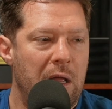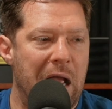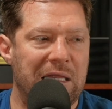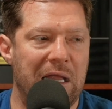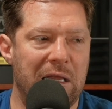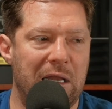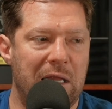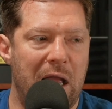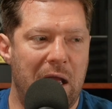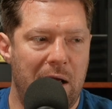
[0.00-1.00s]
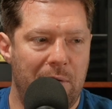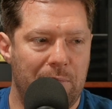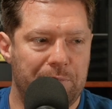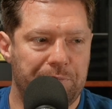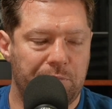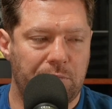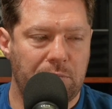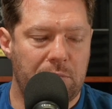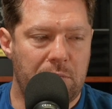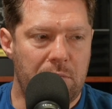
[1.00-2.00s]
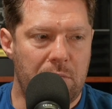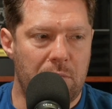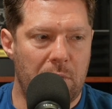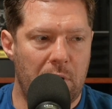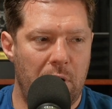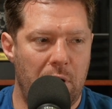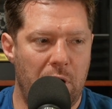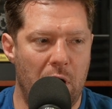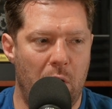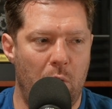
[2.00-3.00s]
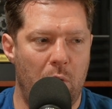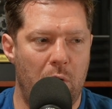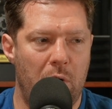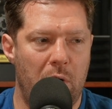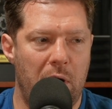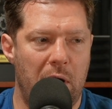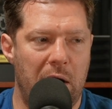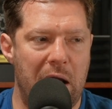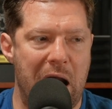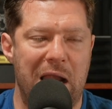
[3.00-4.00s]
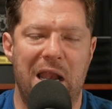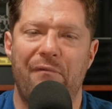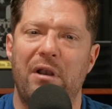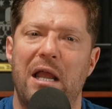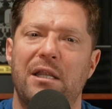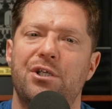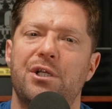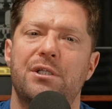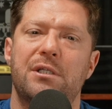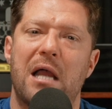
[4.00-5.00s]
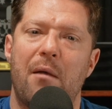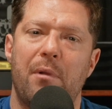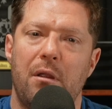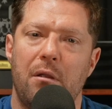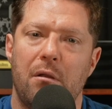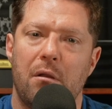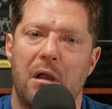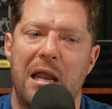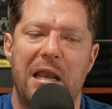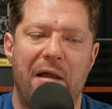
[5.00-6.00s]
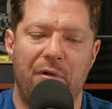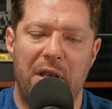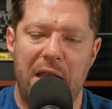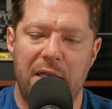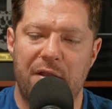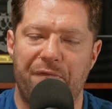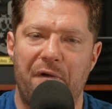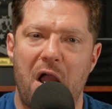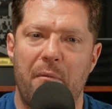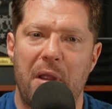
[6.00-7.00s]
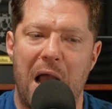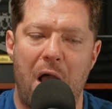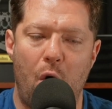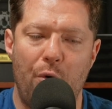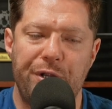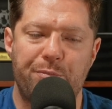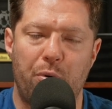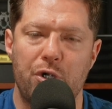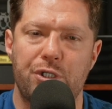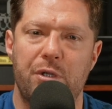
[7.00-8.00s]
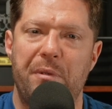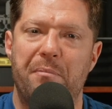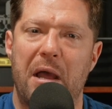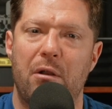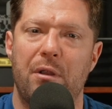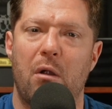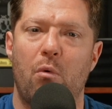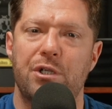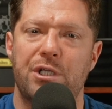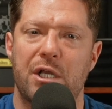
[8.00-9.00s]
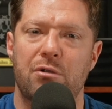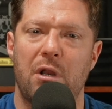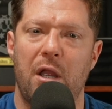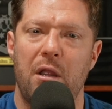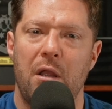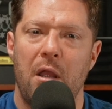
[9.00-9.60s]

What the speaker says: At the end of the day, you know, I never let this shit stop me. I never let it define me. I always pushed to be better than I was yesterday.